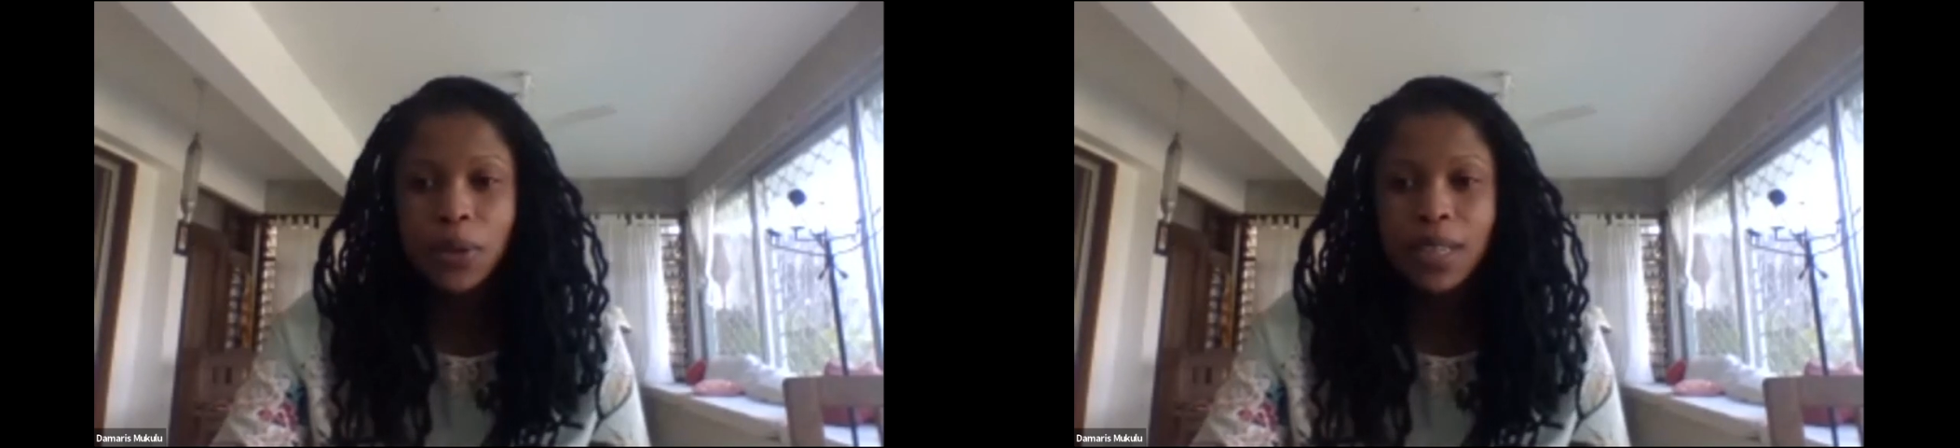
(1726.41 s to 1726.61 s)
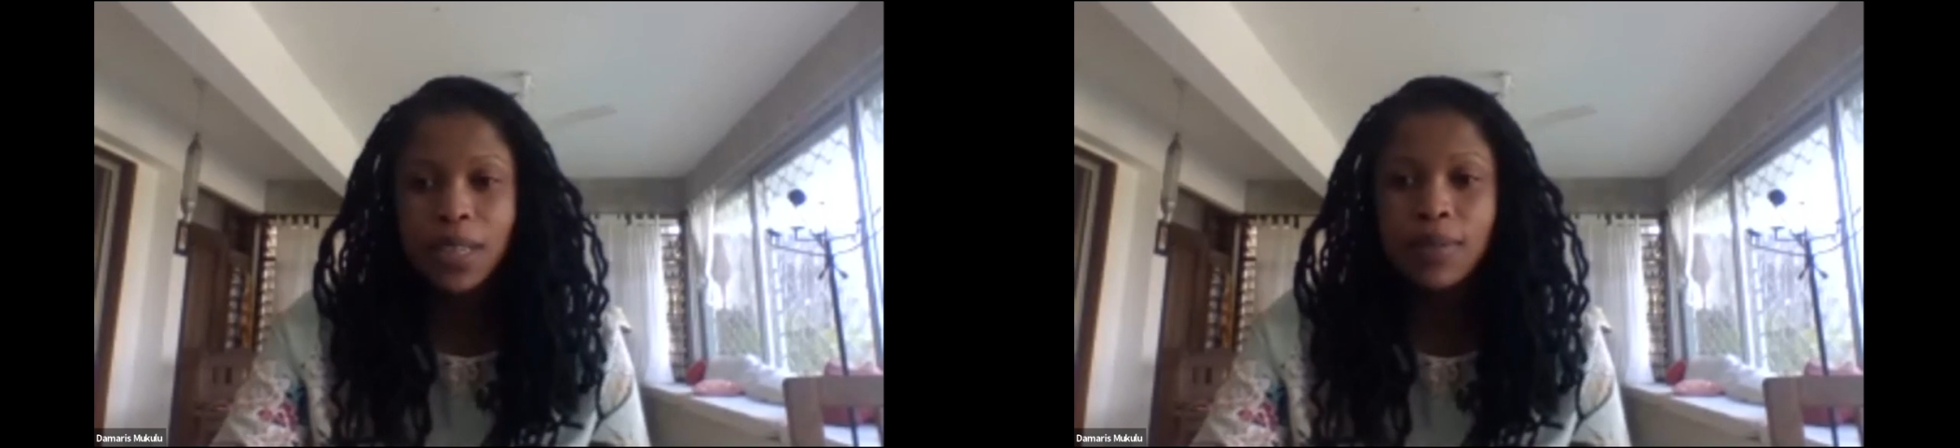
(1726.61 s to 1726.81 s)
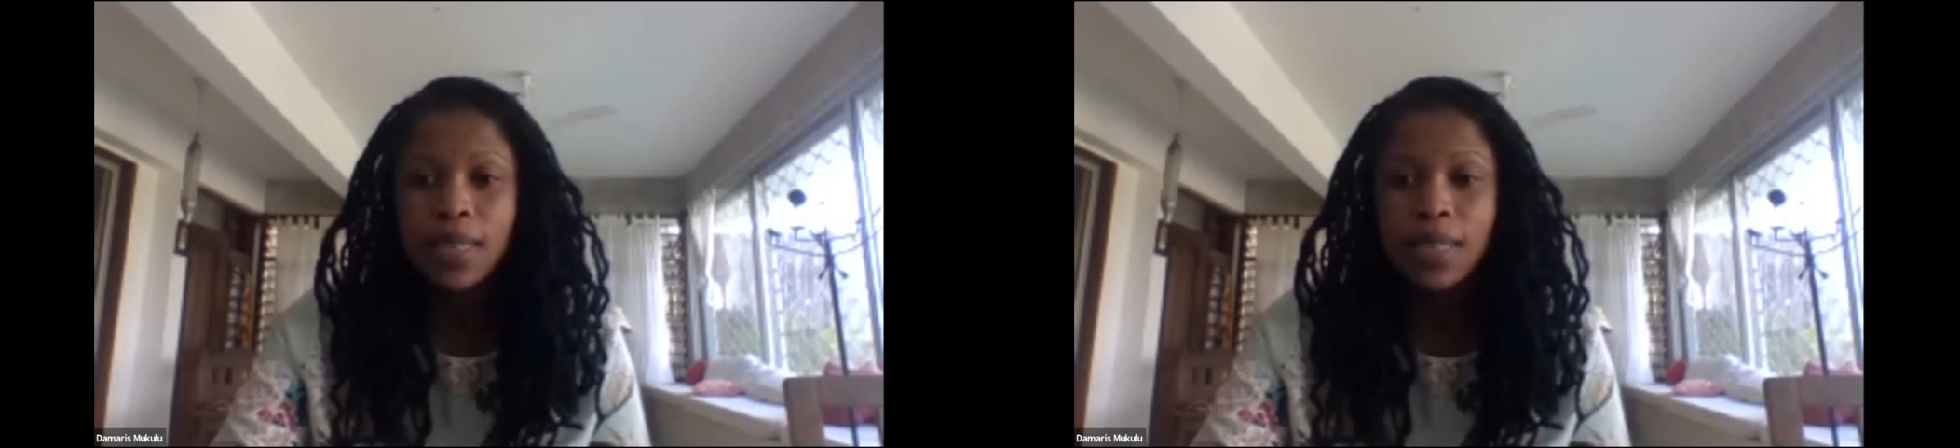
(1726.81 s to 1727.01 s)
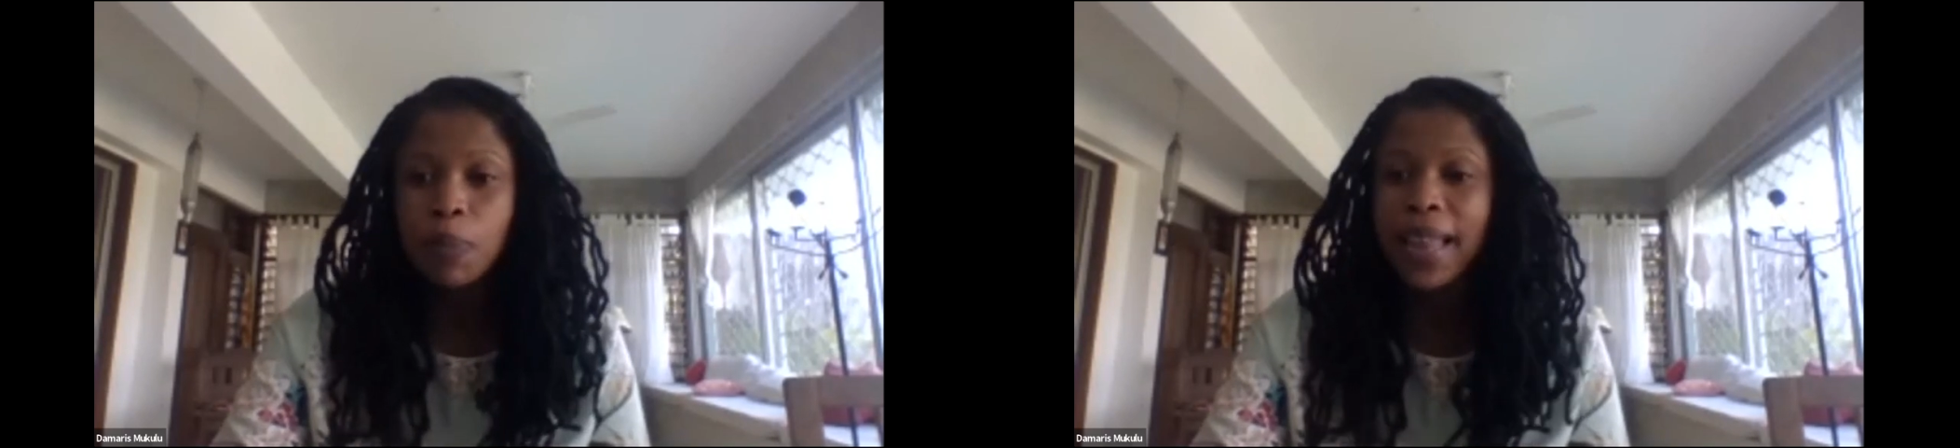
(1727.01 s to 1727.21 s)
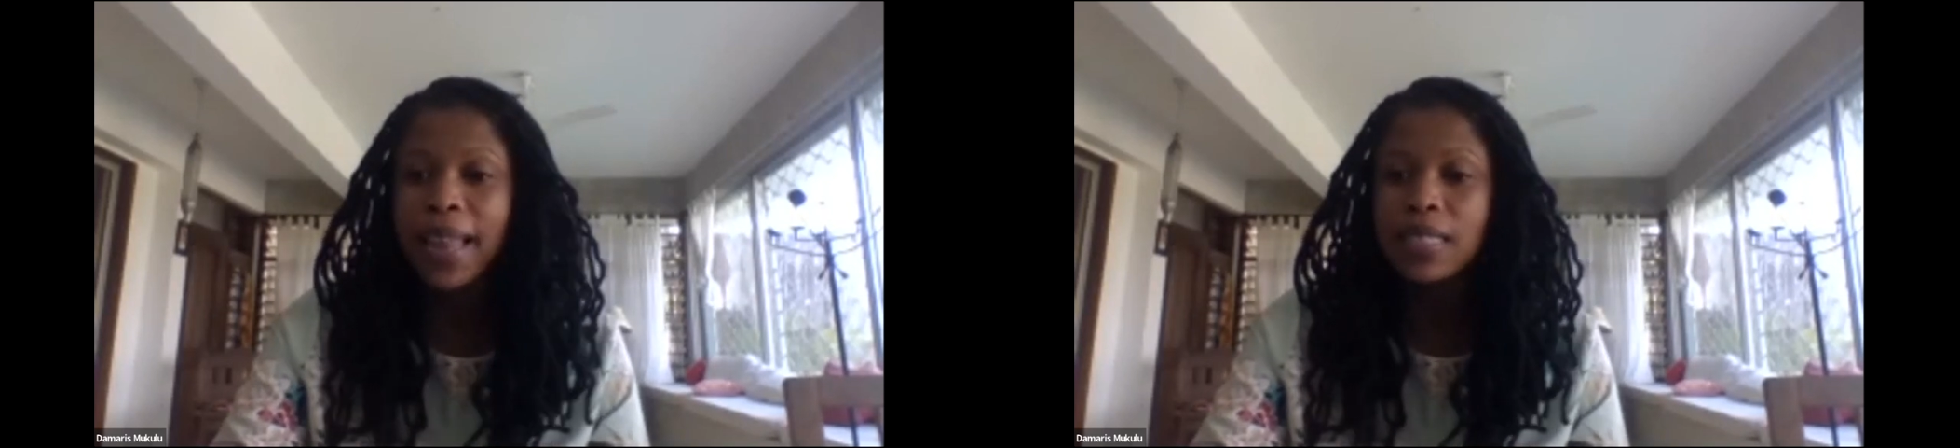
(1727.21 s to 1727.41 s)
gives us
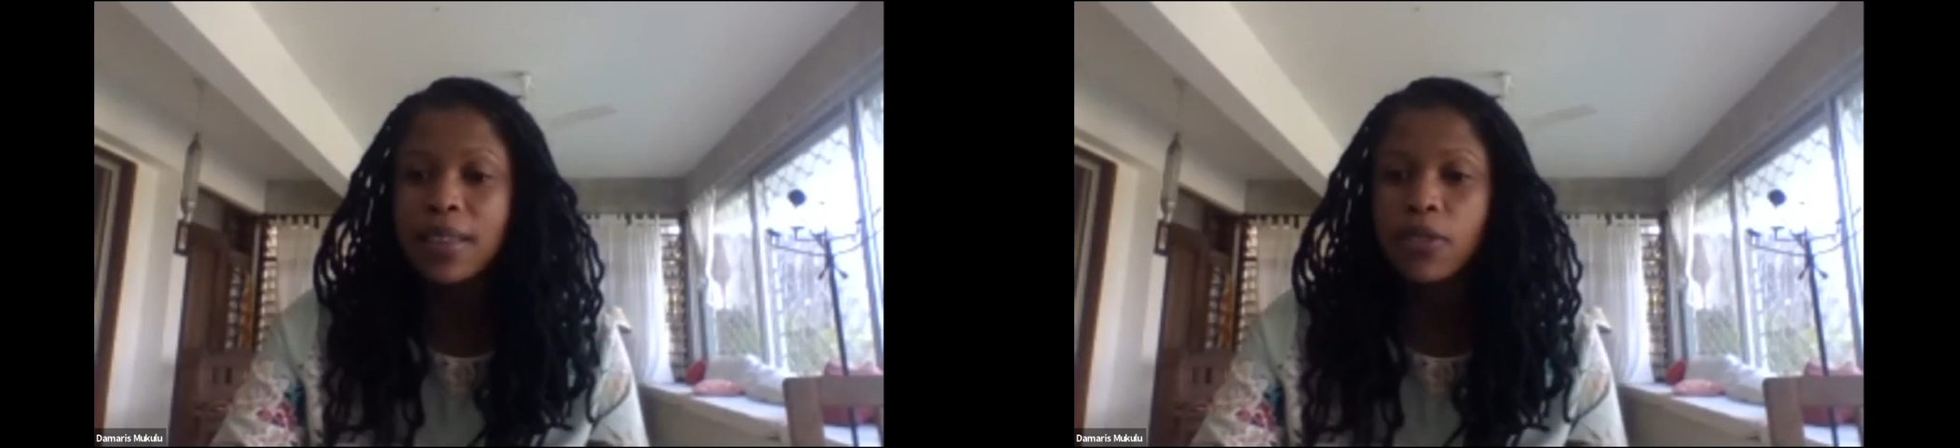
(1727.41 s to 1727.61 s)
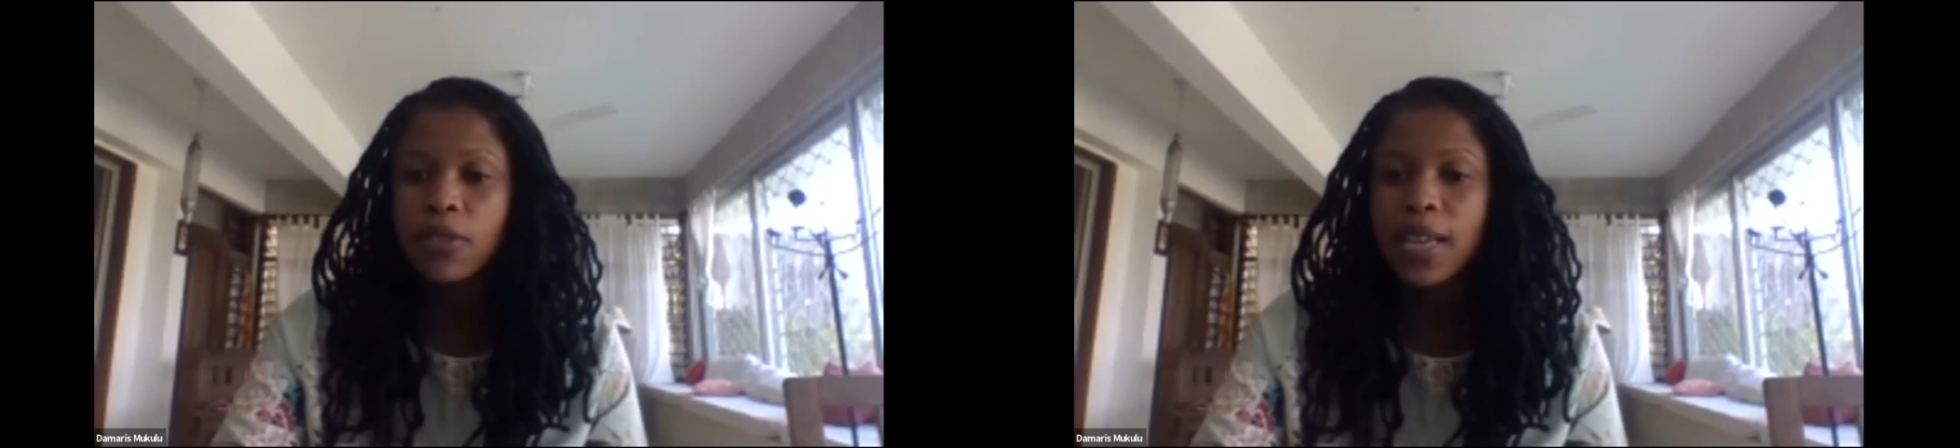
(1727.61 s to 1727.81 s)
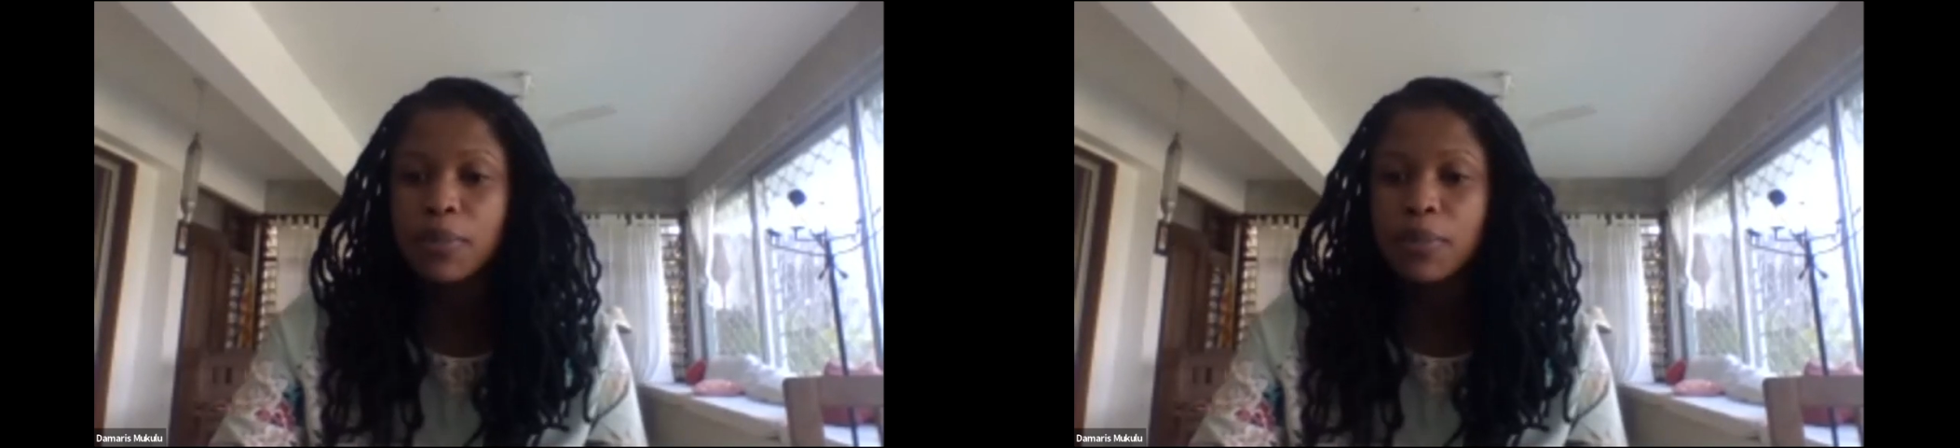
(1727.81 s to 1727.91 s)
plenty of time